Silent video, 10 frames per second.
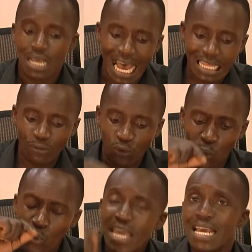And therefore,
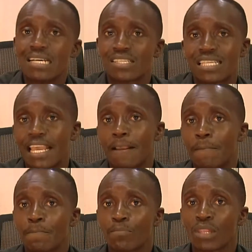we are saying
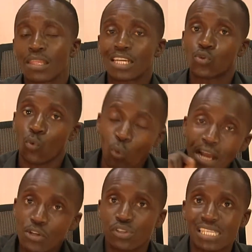that
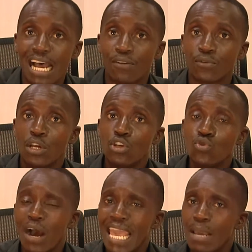when you serve,
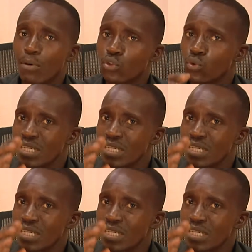you are able to